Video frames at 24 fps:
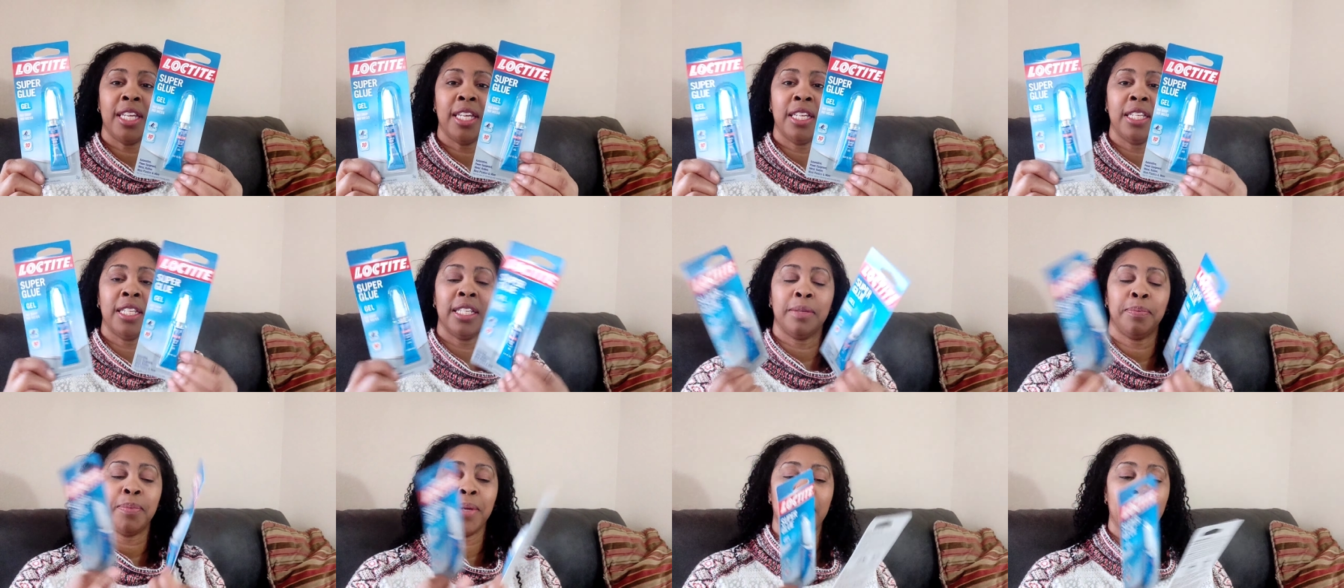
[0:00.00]

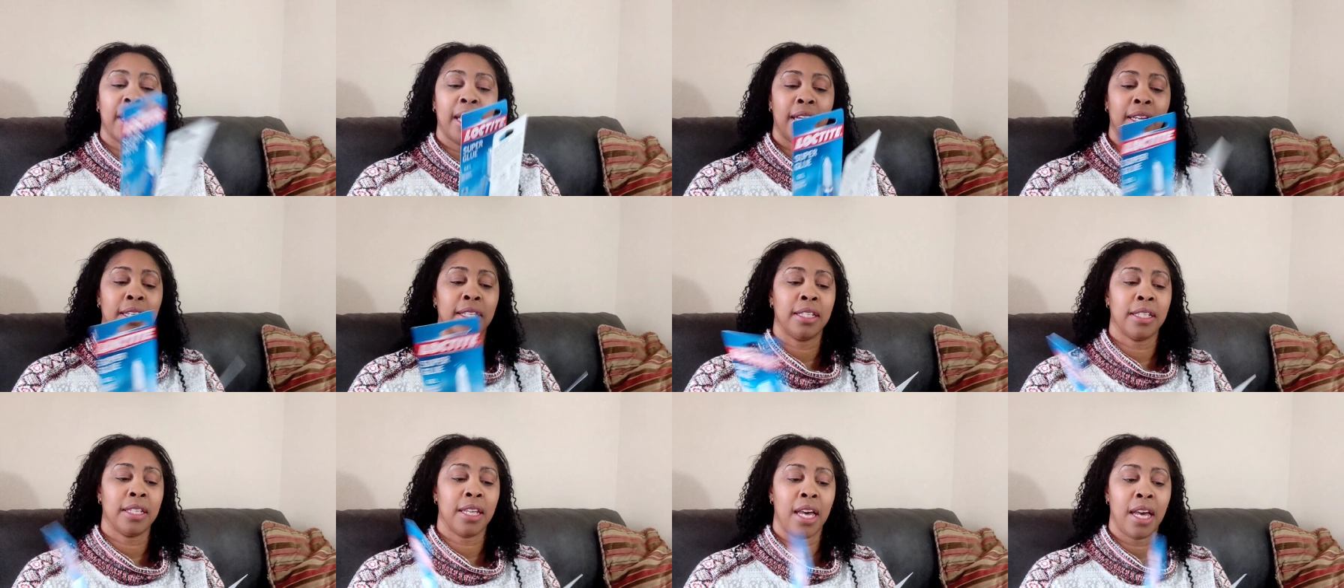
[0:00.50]
these
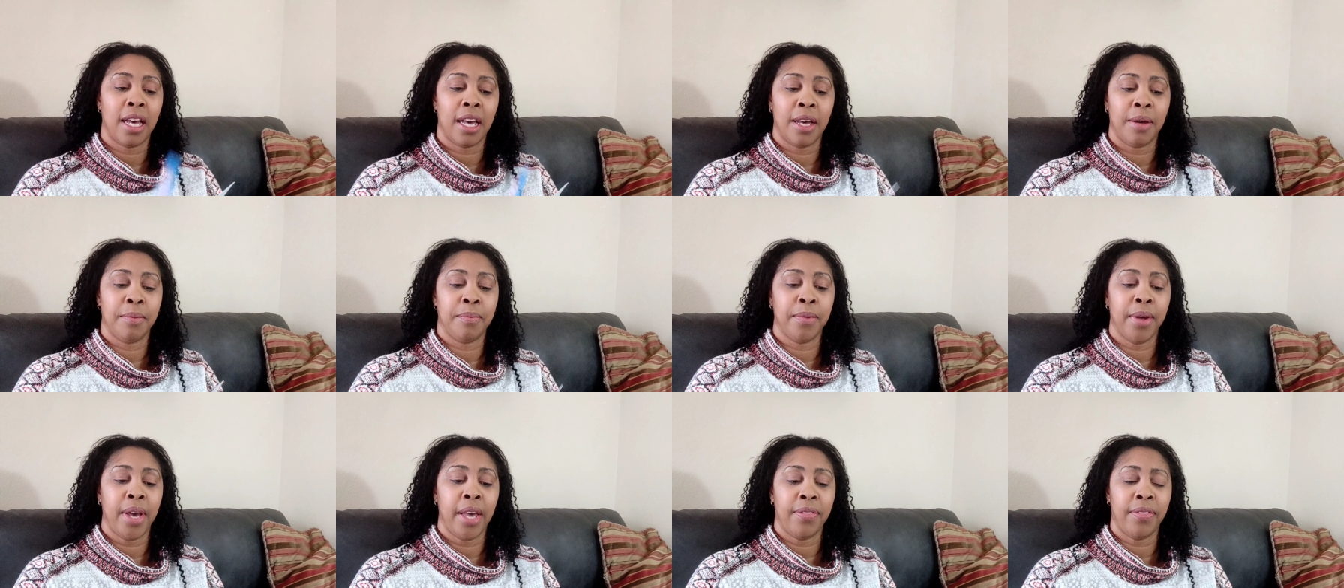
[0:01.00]
because
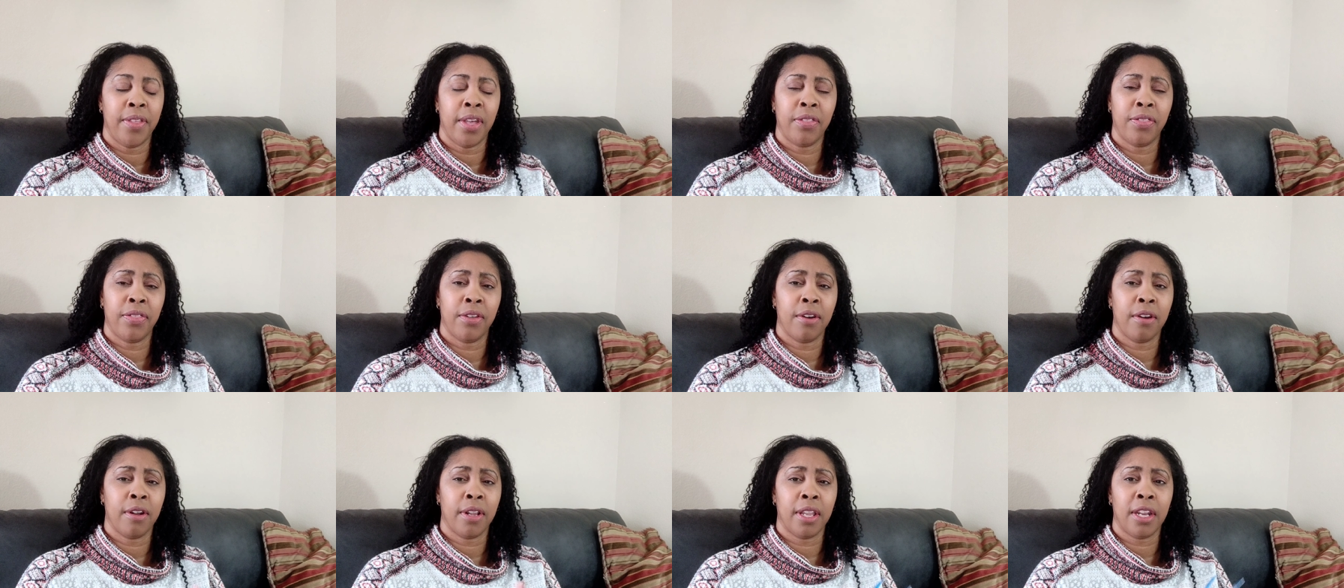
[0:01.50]
I
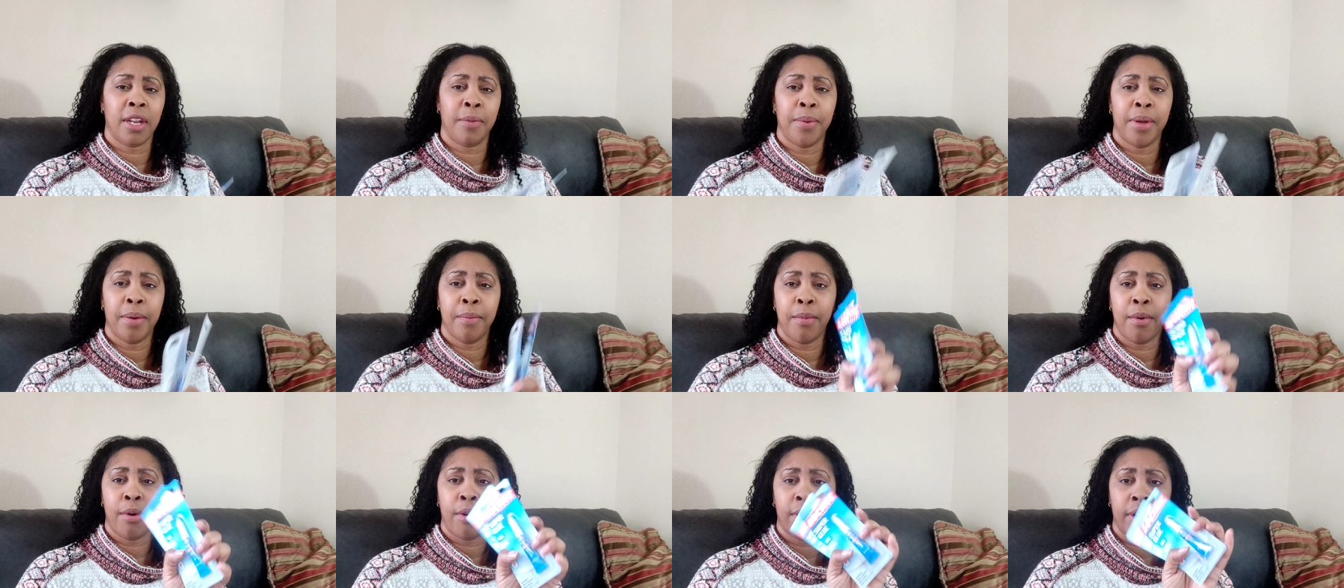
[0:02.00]
think they're a little
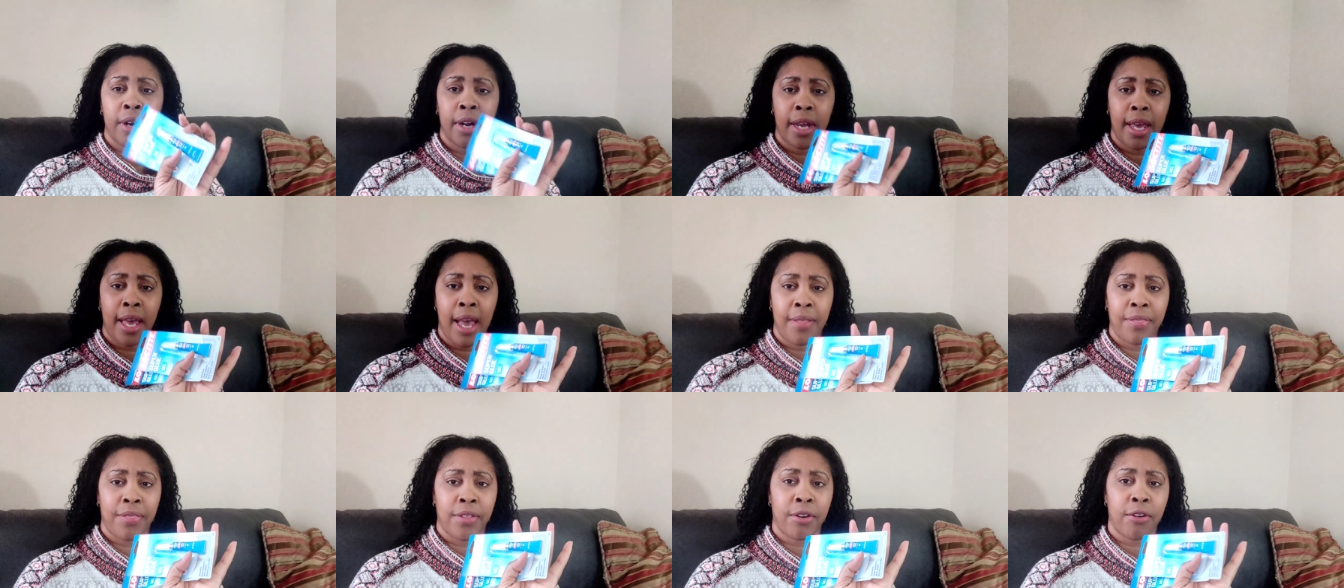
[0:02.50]
bit more
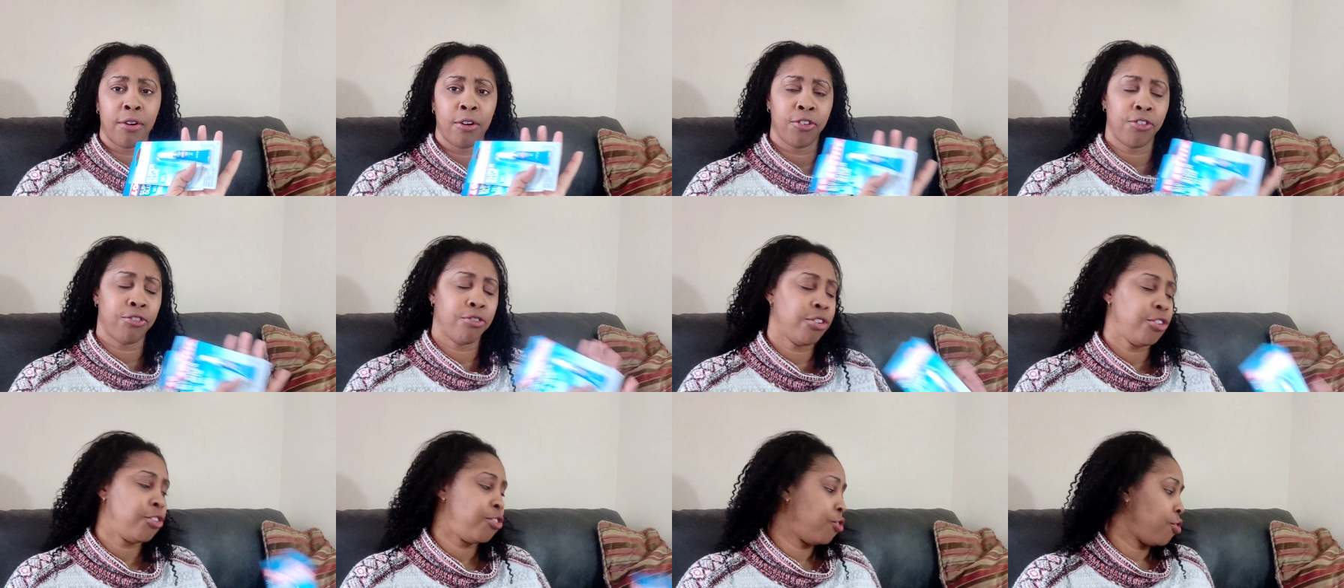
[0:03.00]
at the
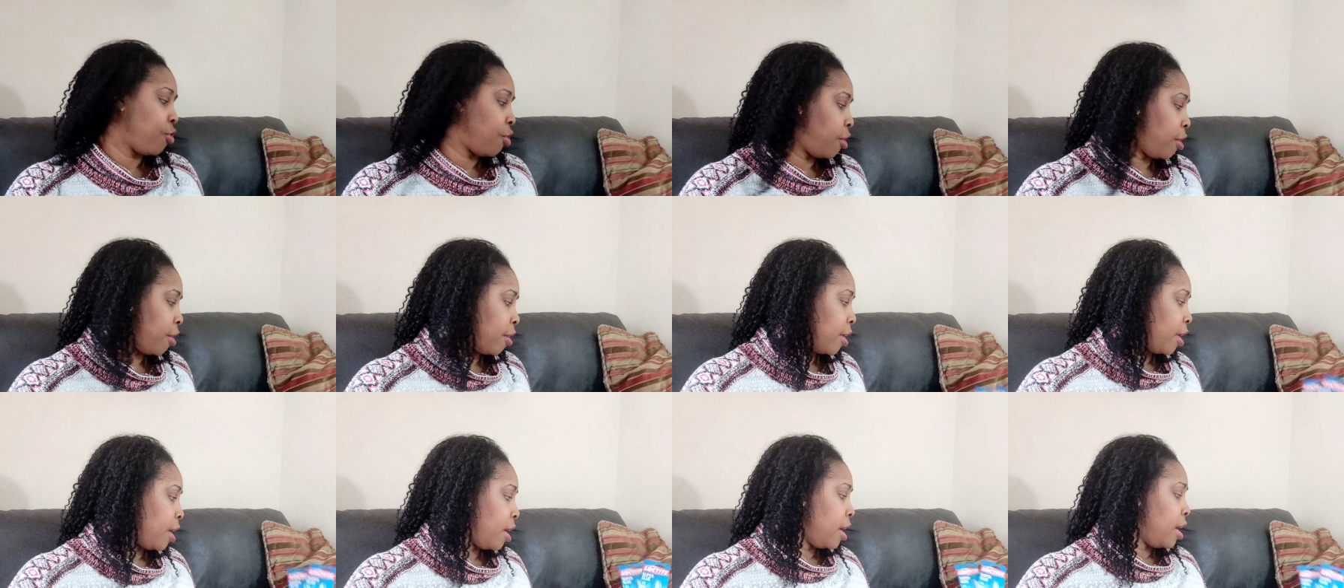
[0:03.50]
grocery
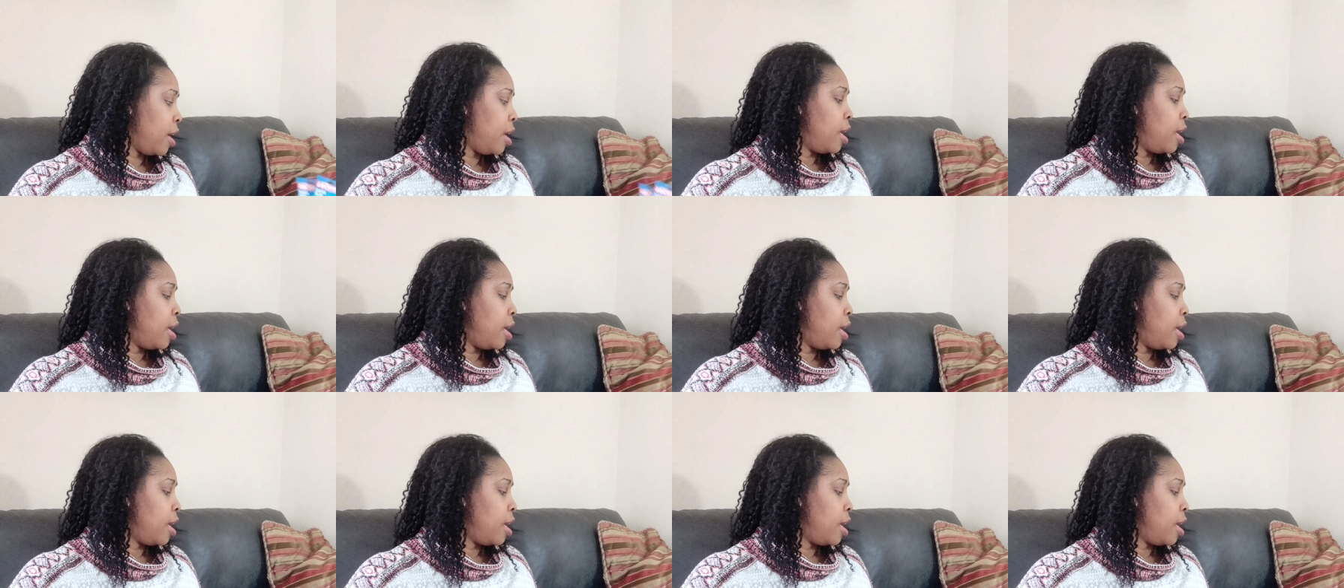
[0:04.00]
store.